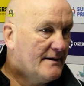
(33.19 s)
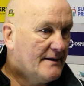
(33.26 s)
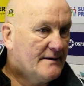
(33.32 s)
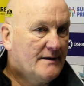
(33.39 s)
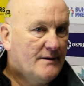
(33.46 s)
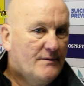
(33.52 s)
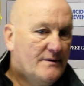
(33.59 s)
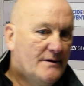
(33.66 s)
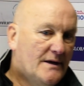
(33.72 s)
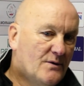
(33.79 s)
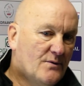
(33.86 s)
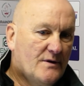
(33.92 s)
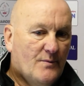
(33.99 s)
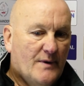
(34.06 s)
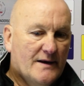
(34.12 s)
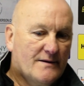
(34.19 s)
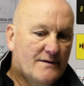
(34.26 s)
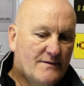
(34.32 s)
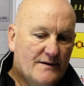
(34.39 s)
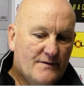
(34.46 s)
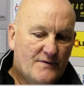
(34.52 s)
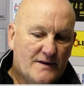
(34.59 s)
and they weren't
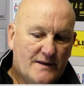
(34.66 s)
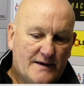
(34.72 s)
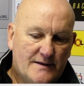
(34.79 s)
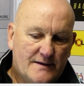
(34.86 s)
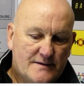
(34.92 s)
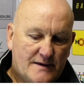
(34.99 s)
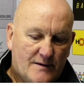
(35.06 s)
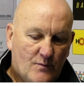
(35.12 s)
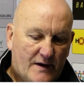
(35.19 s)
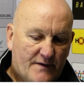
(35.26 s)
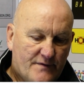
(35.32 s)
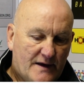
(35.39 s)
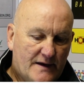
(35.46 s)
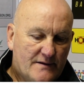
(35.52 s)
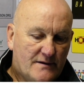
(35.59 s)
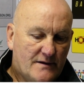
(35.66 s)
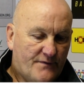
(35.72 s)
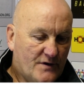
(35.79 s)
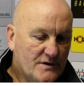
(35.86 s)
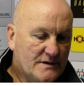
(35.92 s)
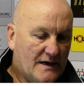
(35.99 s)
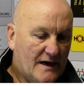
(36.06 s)
really in the same wavelength in the
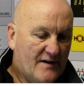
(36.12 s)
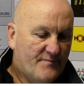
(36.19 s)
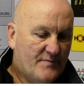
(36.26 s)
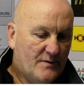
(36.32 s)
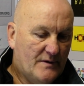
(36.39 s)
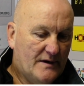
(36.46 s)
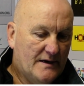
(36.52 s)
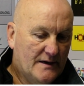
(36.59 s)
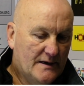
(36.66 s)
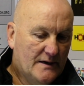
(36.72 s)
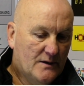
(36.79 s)
first half, but we